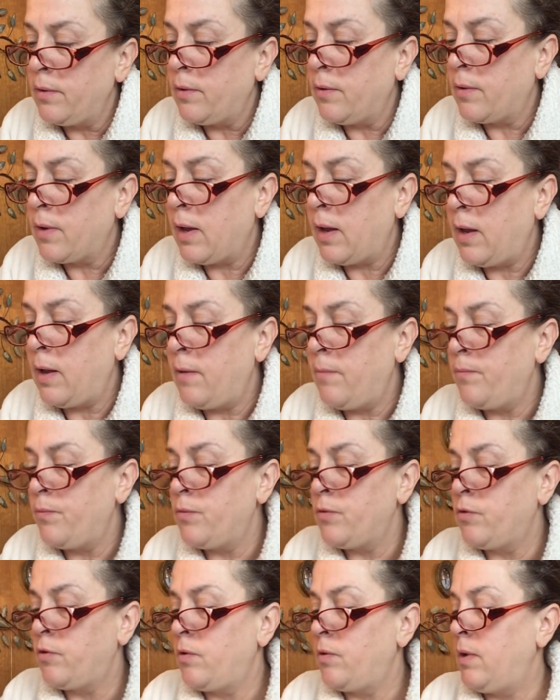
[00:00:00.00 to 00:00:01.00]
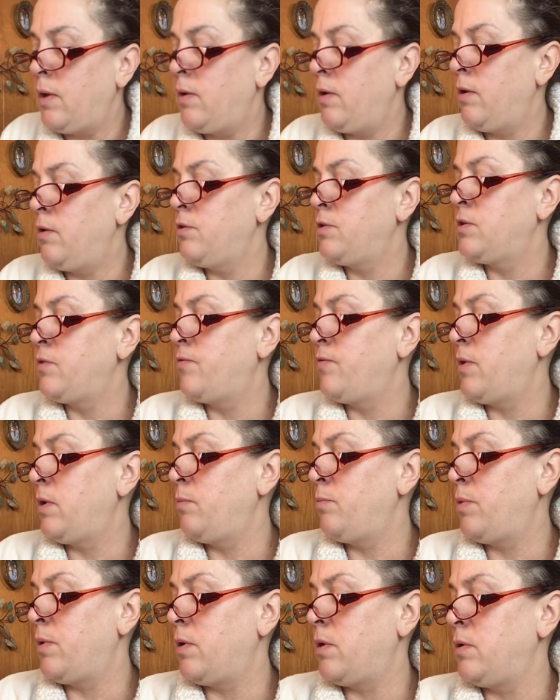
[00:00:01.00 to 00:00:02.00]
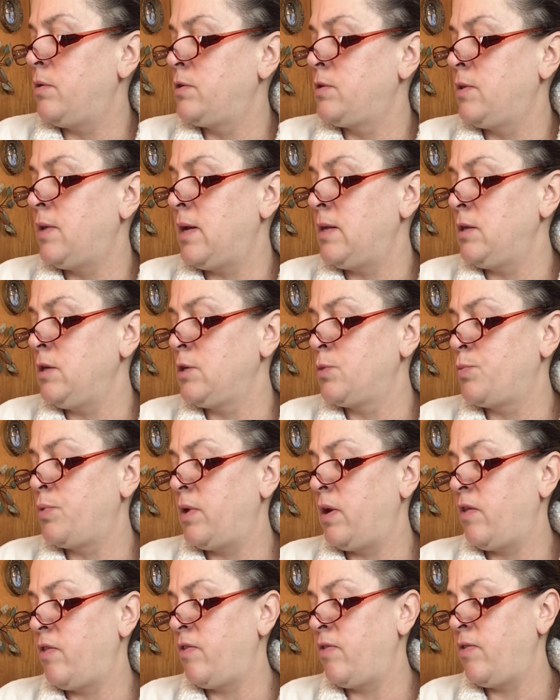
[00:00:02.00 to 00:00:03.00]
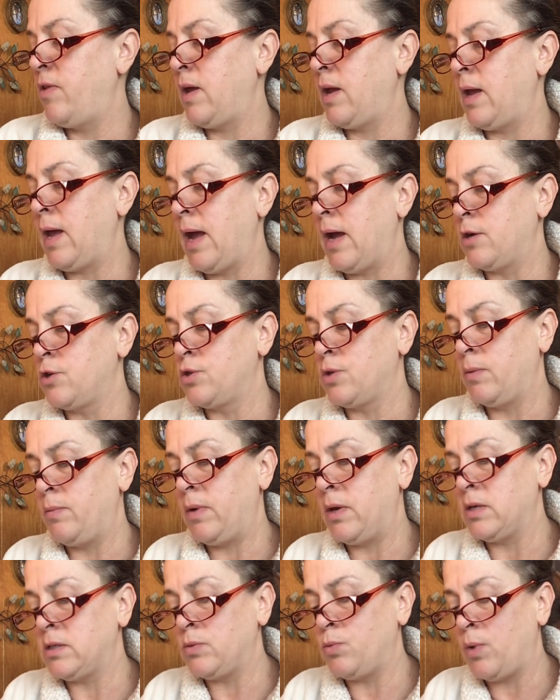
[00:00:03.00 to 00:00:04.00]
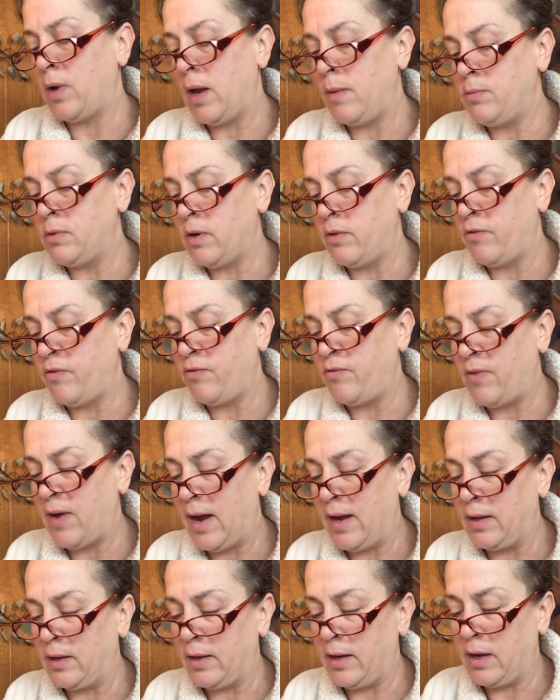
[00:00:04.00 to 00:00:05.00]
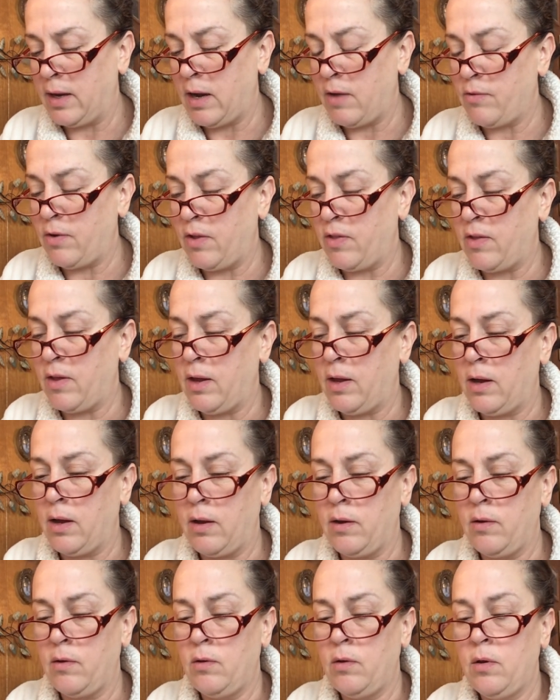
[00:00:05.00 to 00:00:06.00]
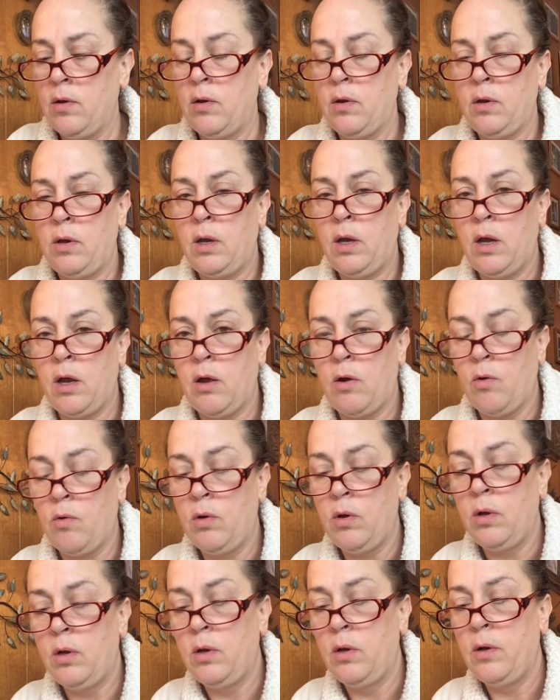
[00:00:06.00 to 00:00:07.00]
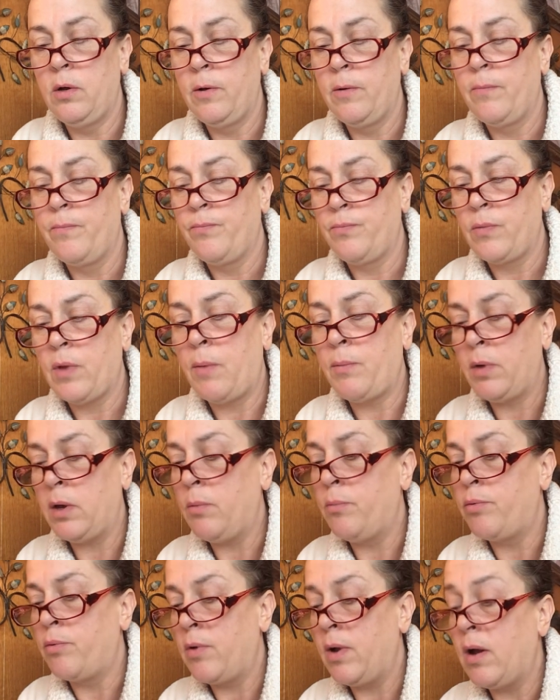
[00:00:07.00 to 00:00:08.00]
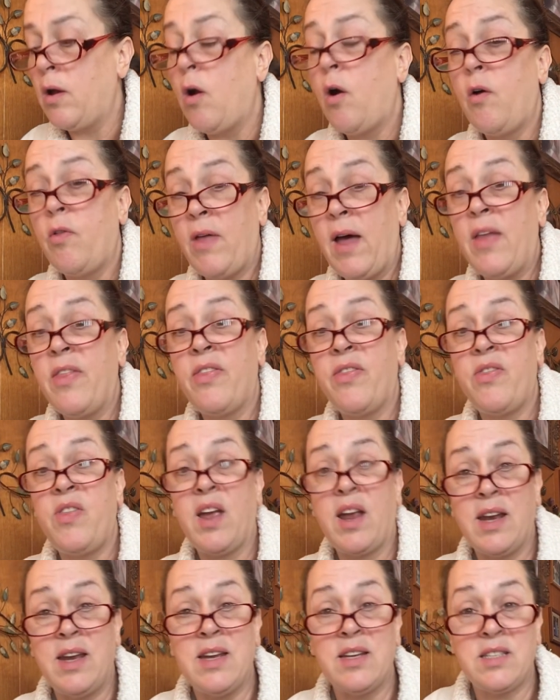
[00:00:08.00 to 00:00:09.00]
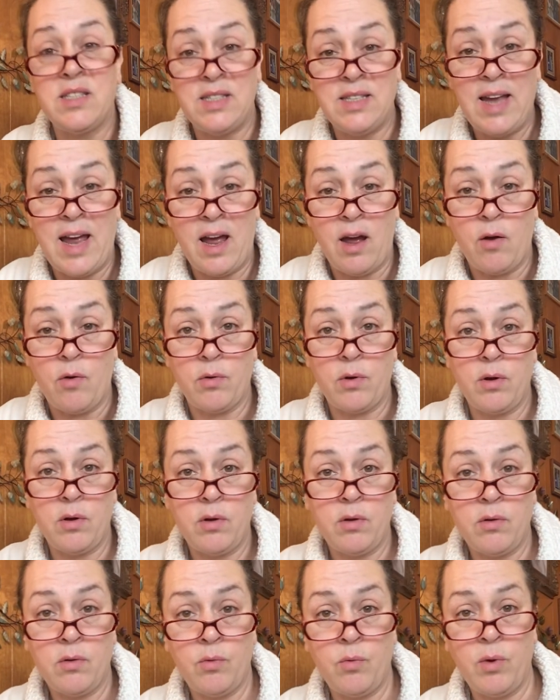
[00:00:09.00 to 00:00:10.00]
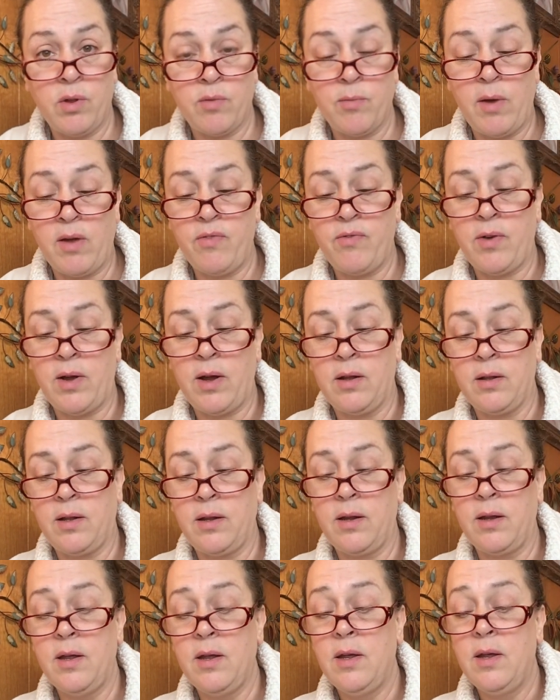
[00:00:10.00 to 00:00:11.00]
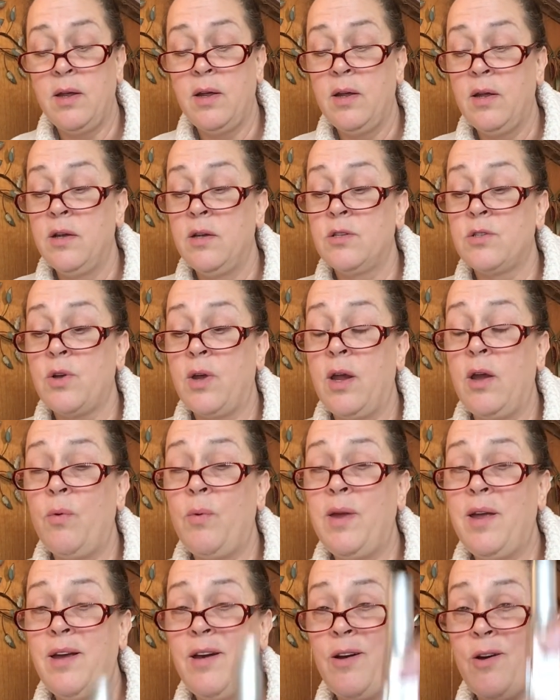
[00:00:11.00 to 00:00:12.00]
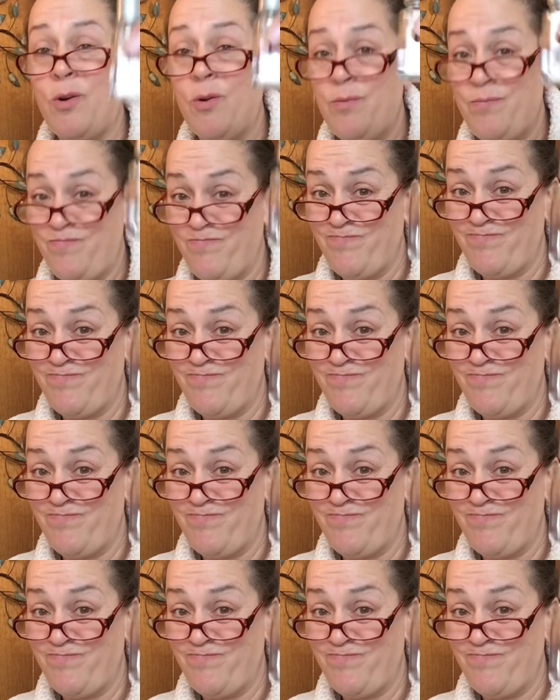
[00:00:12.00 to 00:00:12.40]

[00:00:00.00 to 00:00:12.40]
Okay, so now here's the fun part. So that looks pretty thick actually, because when I'm done filing and everything, you know, I'm going to bring all that thickness down with my filing. So here we go.